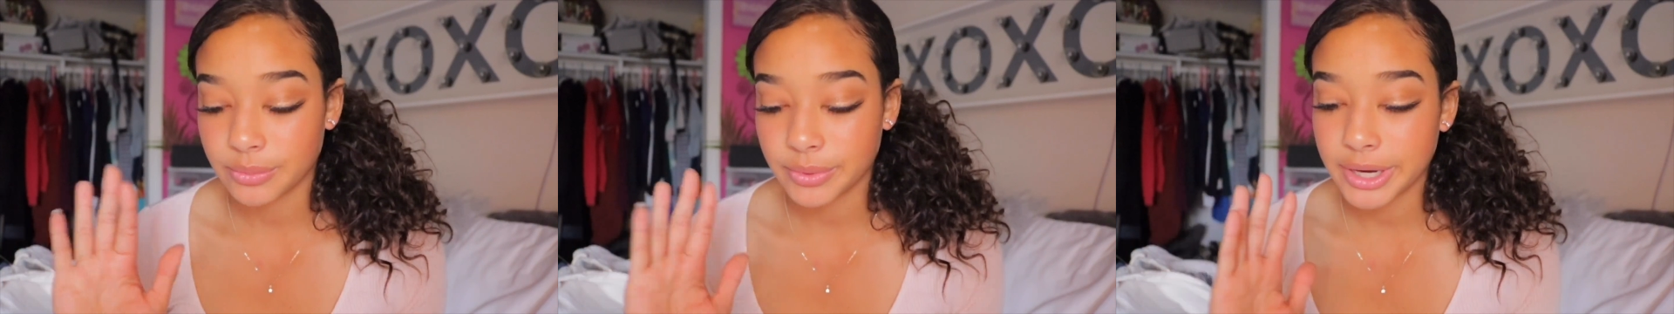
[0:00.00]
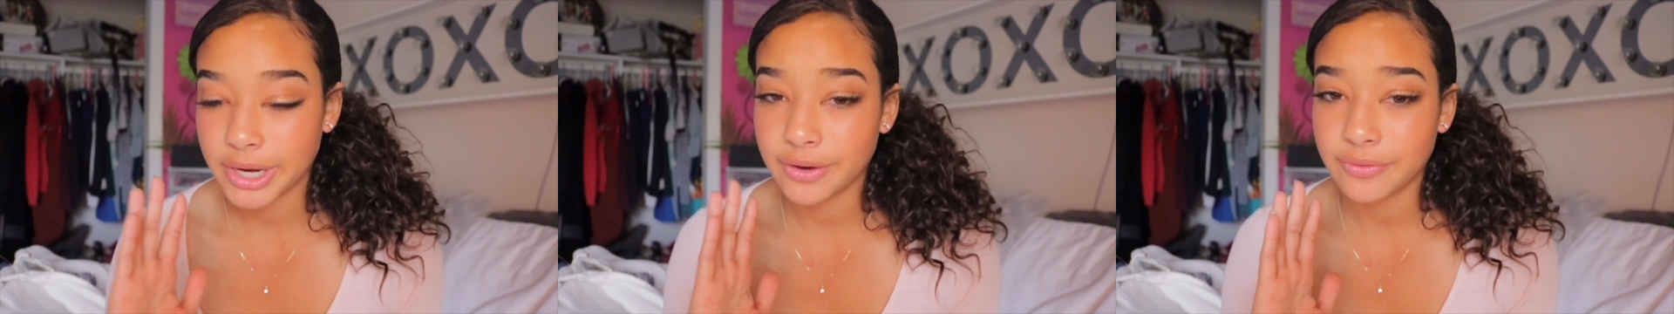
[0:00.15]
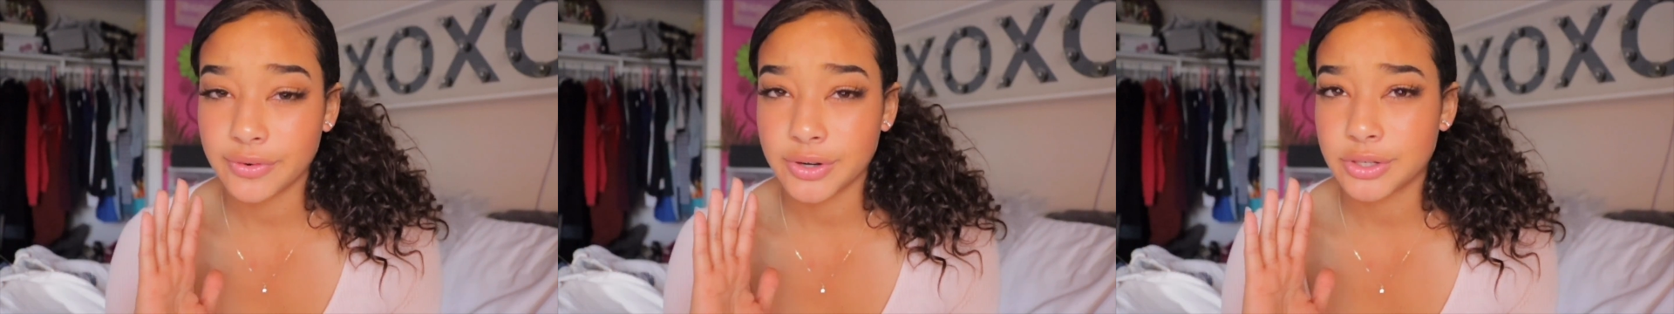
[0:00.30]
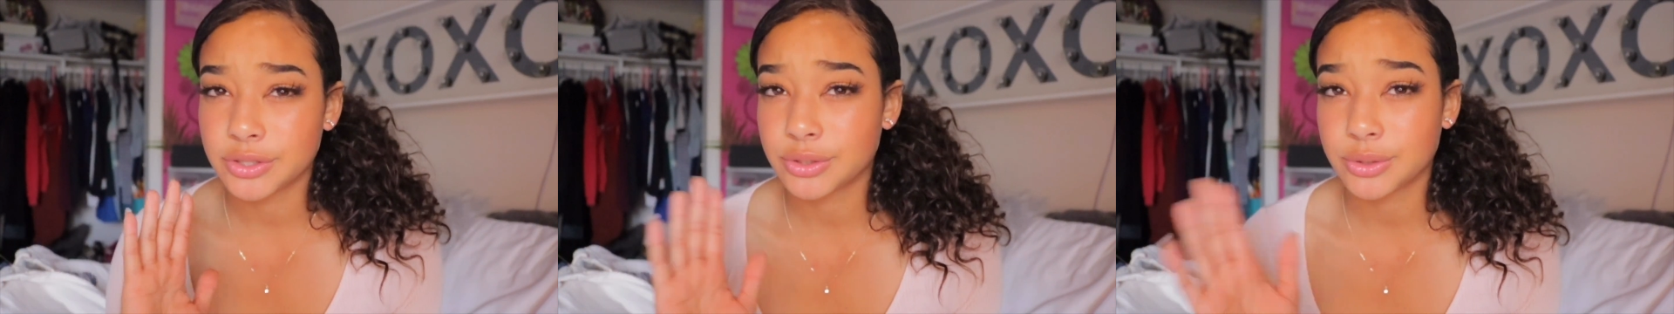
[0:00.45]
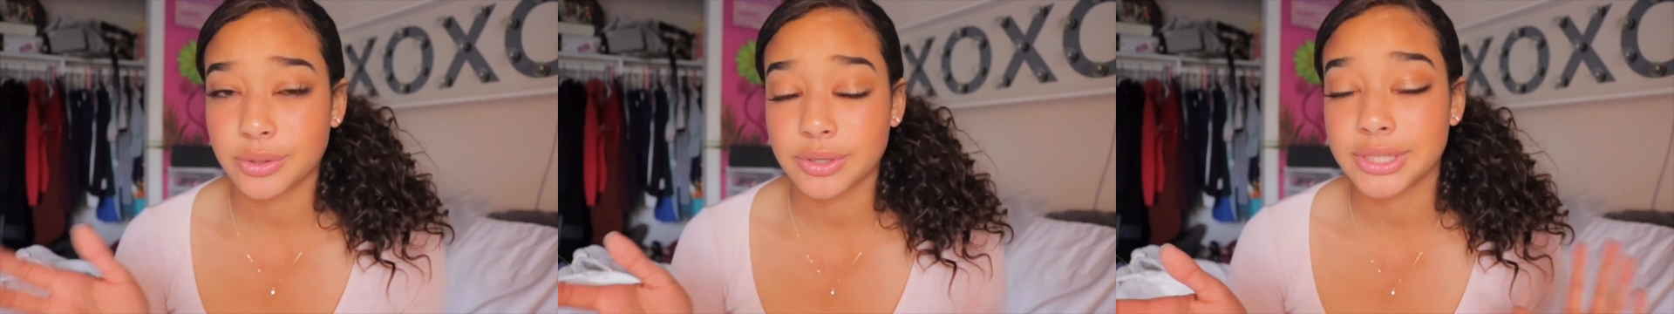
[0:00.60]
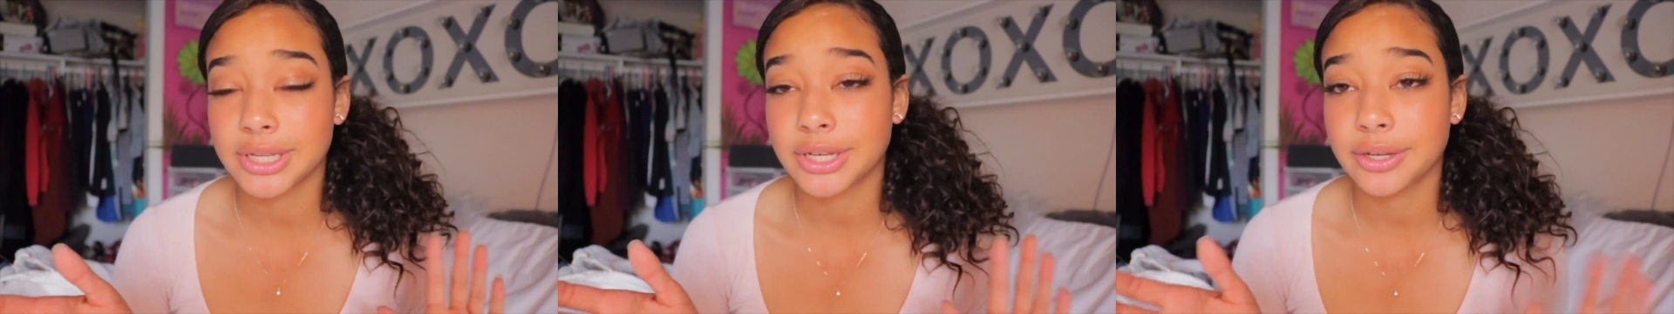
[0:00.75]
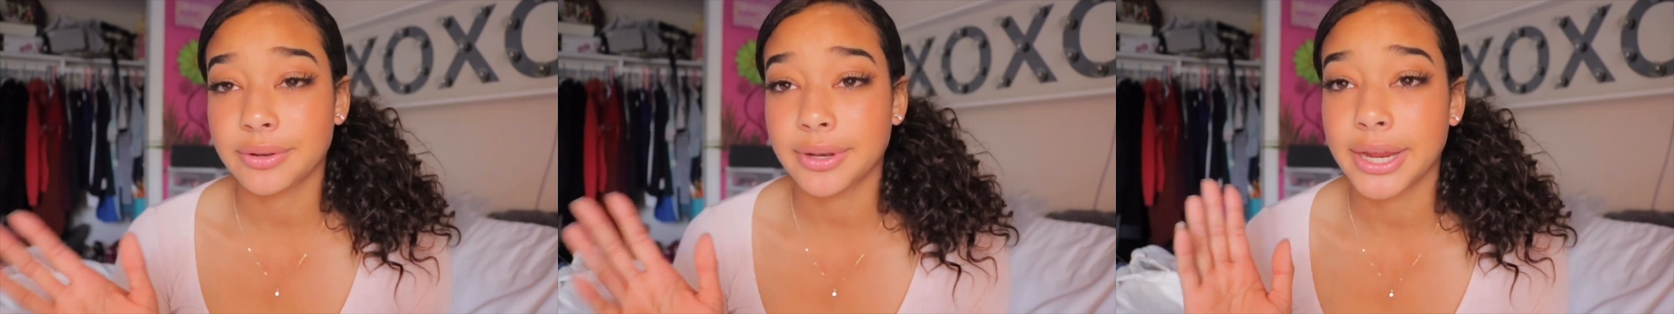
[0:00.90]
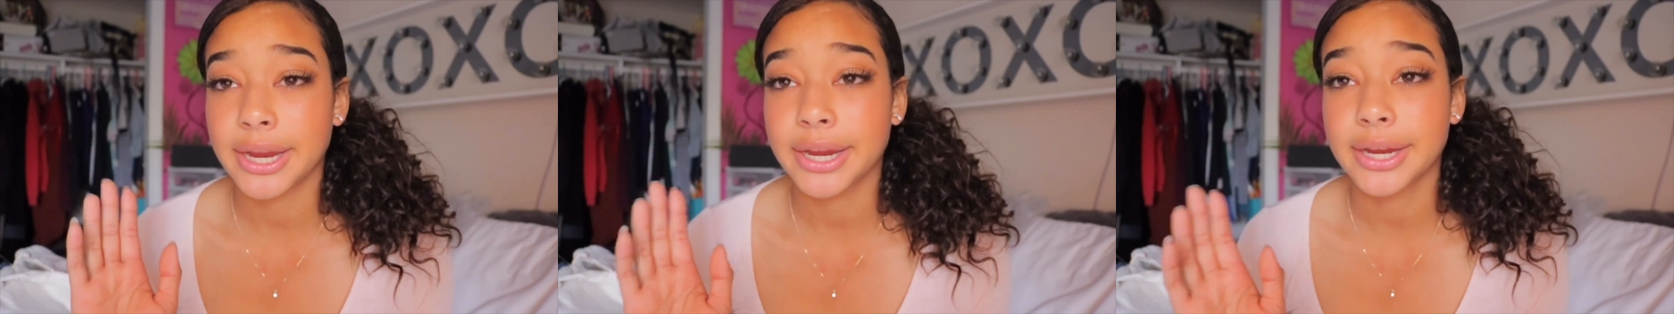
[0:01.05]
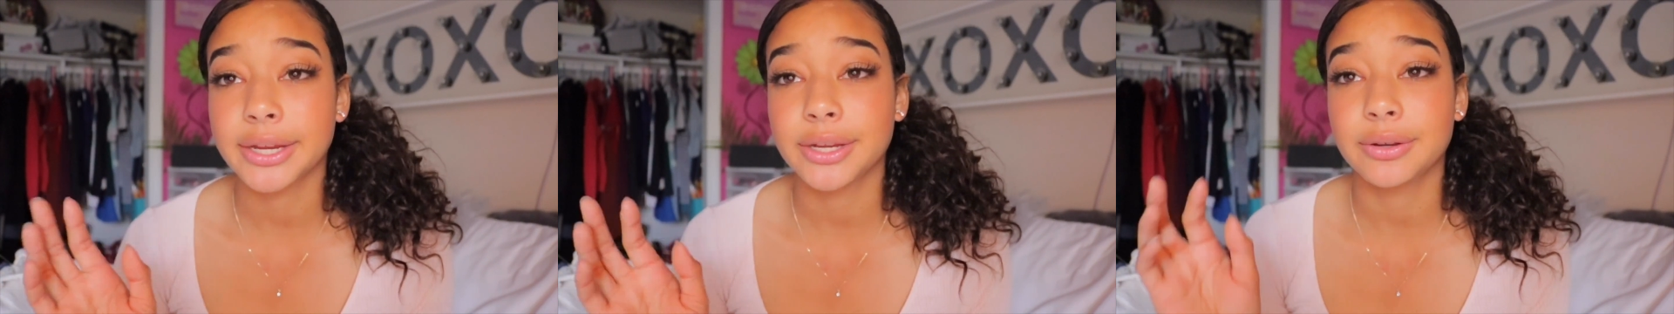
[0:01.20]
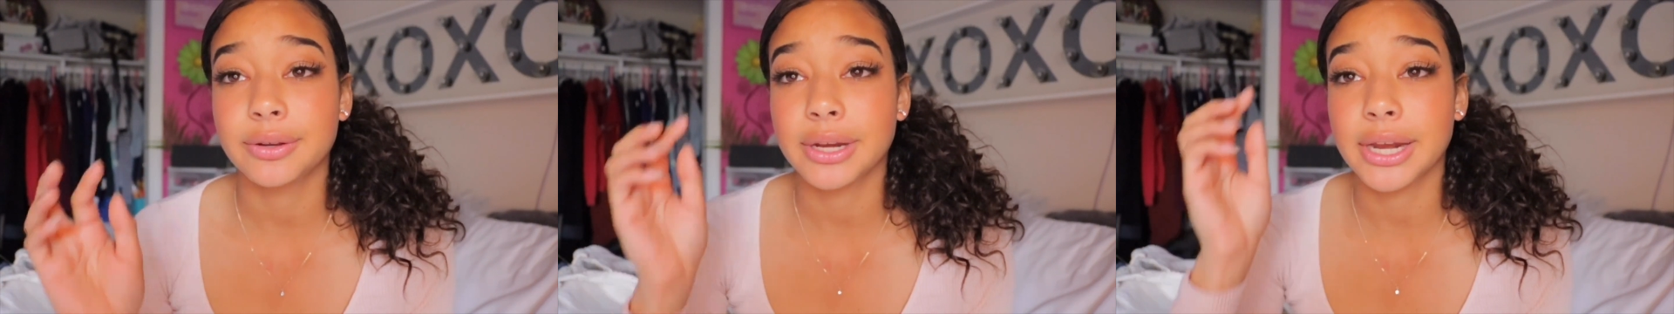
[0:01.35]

whatever stores that you like, you